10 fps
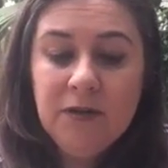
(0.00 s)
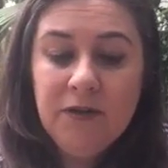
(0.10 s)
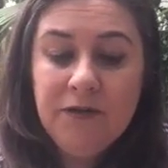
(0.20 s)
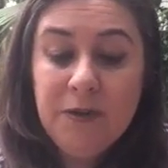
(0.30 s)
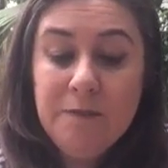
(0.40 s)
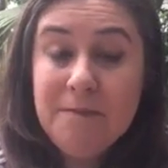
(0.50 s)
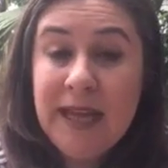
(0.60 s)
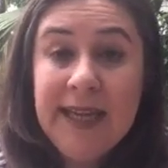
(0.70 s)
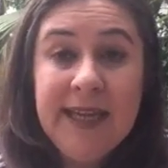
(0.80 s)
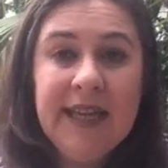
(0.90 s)
For
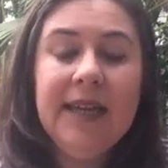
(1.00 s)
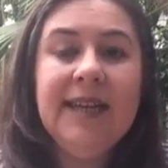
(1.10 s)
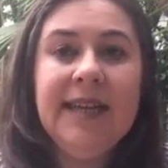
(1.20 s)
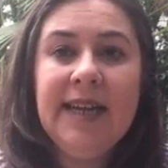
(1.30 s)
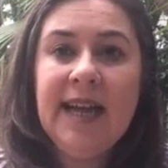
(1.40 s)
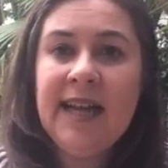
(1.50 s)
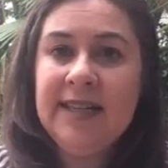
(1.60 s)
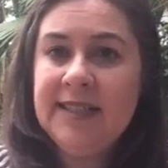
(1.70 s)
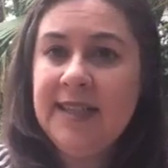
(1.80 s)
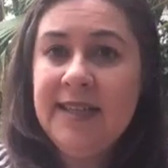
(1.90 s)
me,
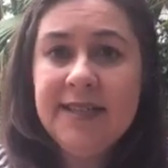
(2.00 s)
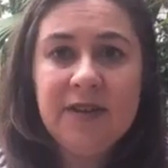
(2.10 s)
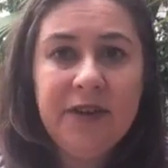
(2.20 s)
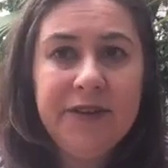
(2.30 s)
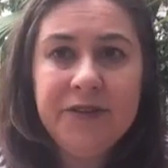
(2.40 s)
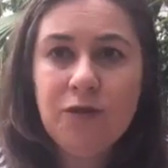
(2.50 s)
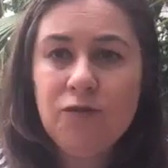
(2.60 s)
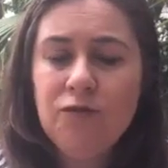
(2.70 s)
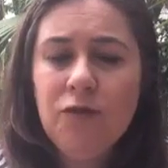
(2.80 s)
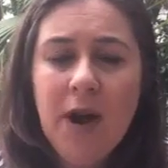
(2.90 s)
and this goes
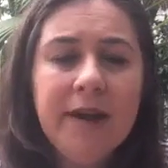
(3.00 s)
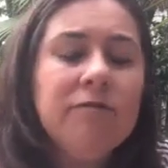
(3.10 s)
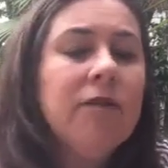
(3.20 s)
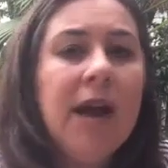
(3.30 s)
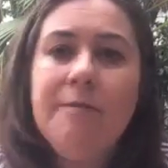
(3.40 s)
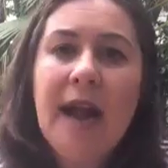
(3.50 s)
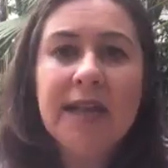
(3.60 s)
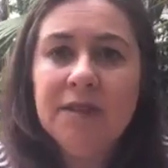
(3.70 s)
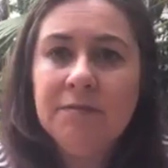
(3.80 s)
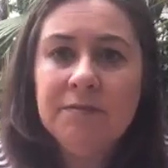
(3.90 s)
right
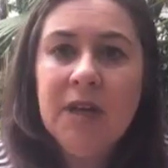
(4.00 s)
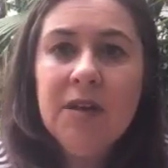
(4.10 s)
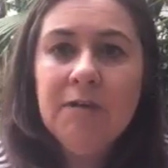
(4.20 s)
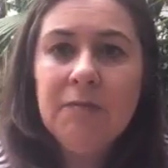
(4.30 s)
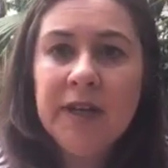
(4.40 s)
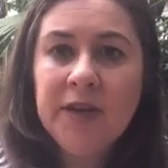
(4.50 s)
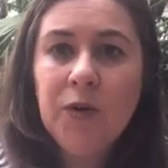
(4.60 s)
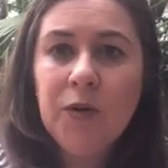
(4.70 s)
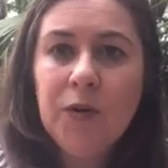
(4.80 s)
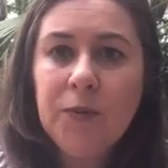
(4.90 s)
back to my
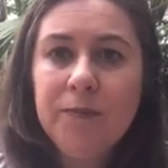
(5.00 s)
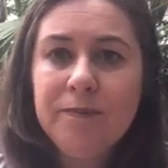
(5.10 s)
core